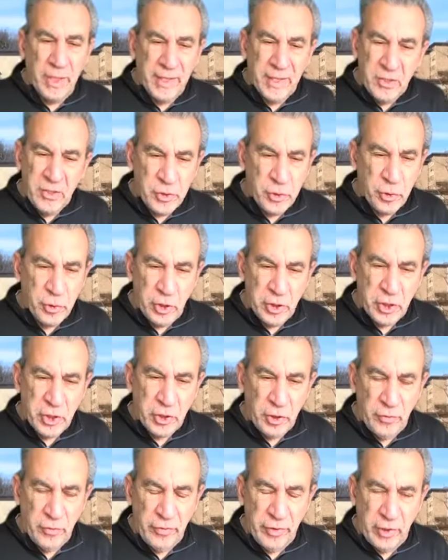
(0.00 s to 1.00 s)
against George
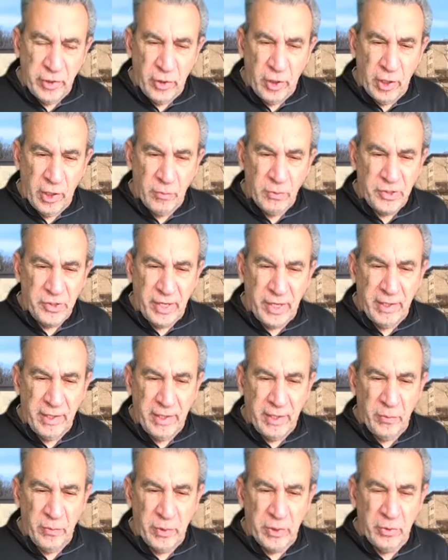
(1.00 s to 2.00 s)
Gervin at all? Was that
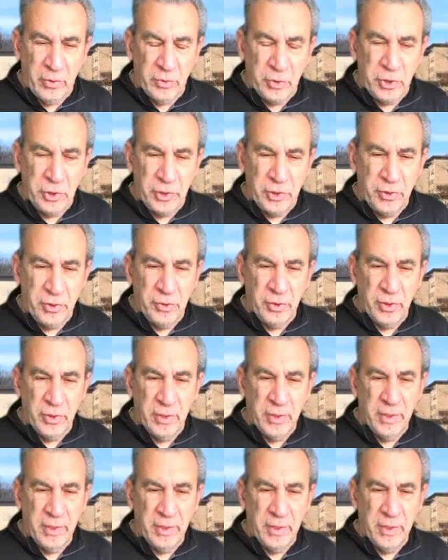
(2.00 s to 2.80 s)
any one of those years?